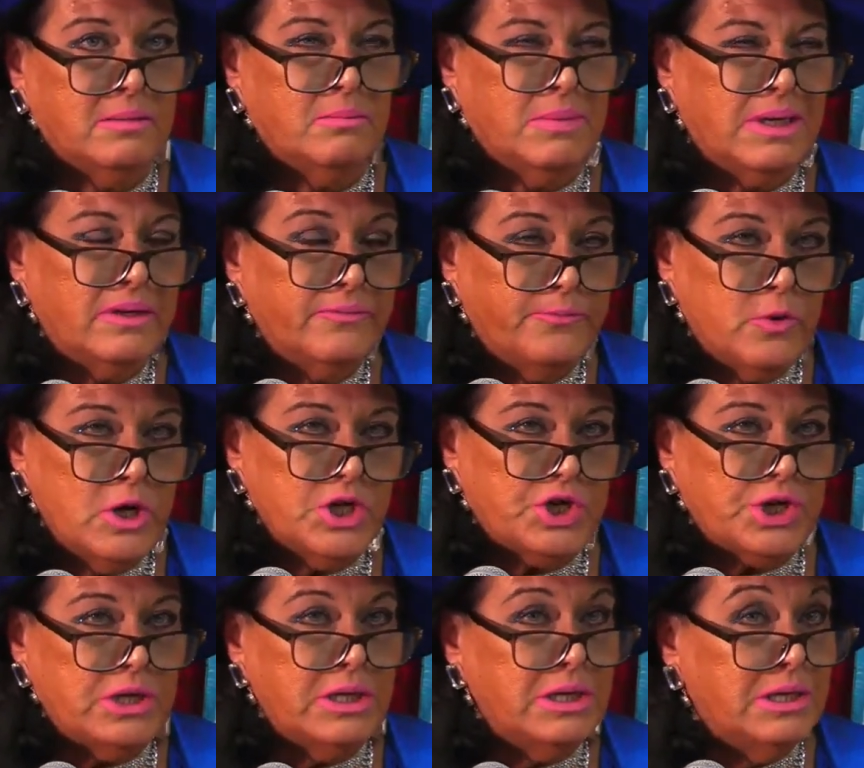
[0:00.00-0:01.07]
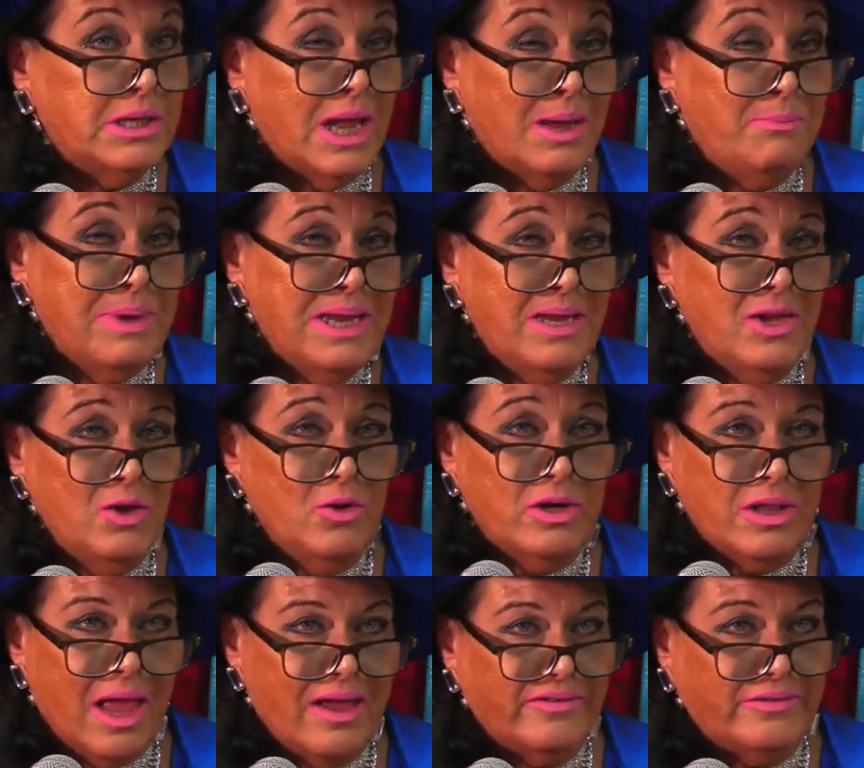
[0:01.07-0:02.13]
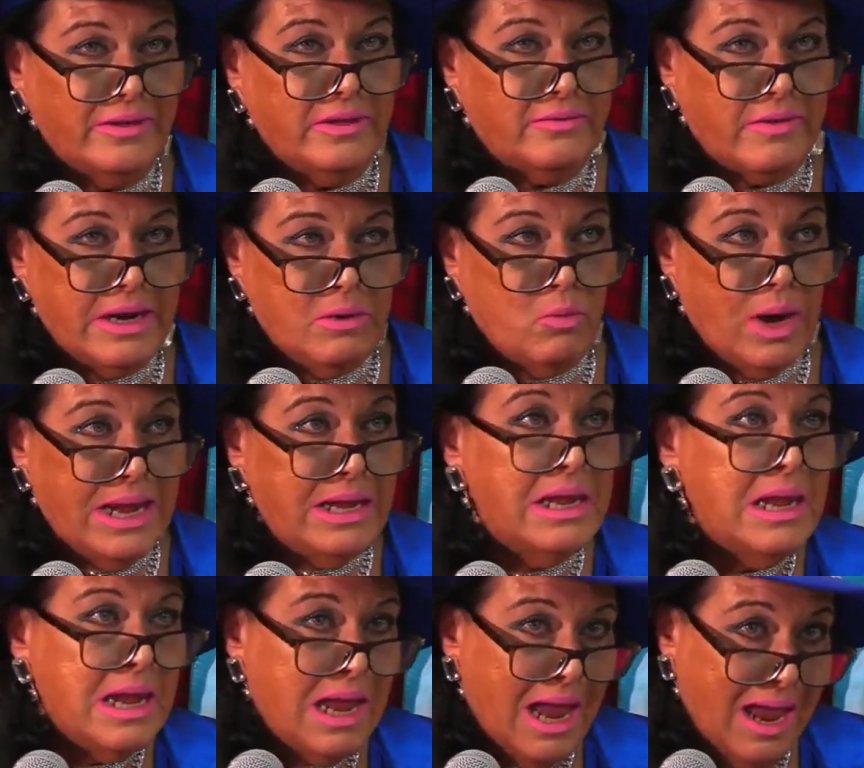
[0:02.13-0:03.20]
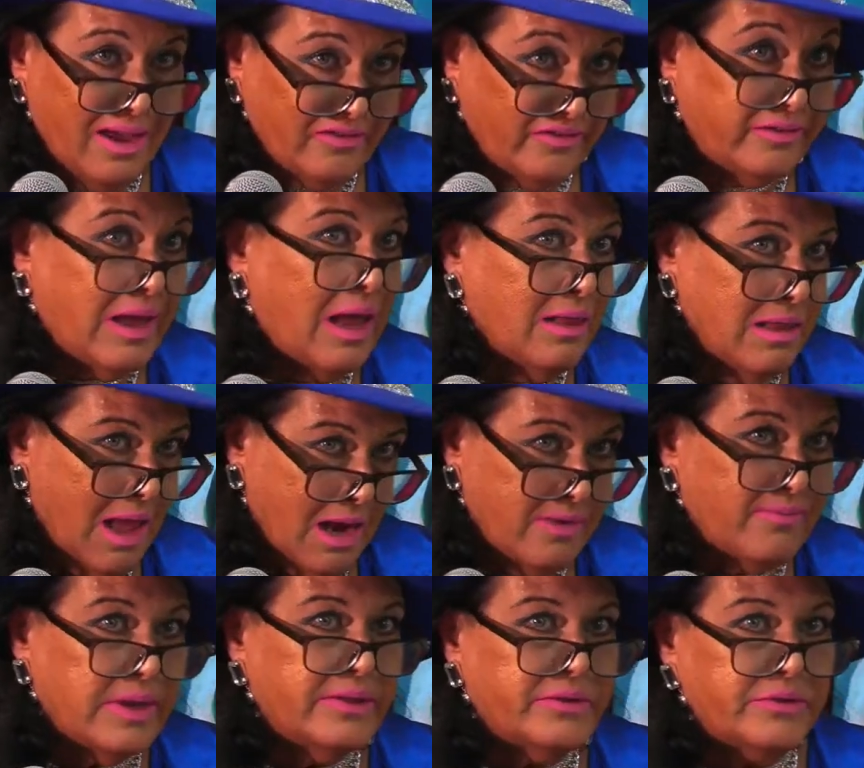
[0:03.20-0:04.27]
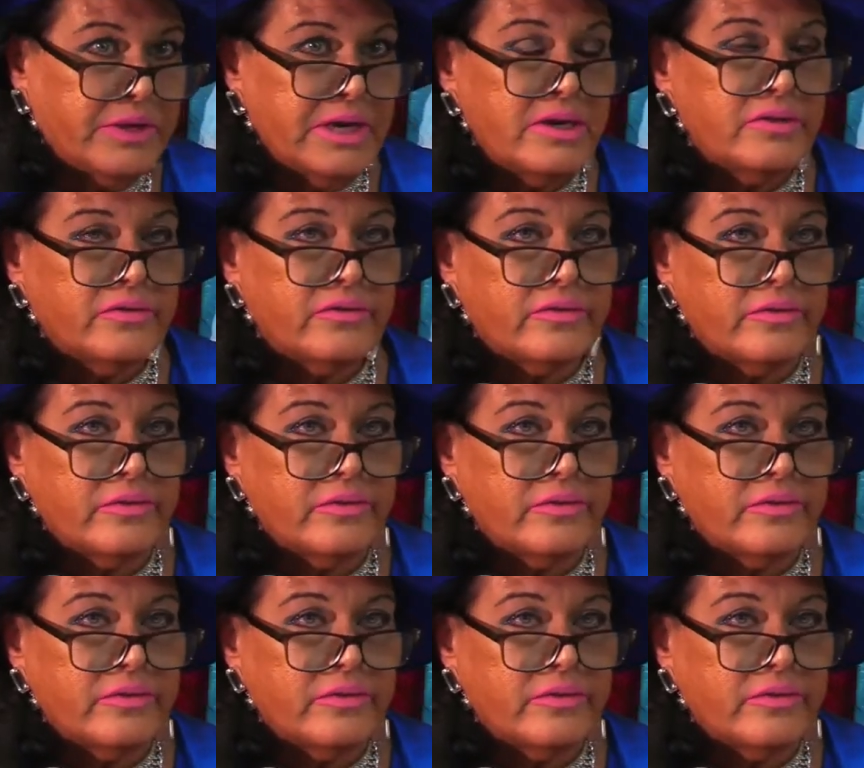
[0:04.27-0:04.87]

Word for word: but oh, unfortunately, not being utilized in the right way, as a lot of other things.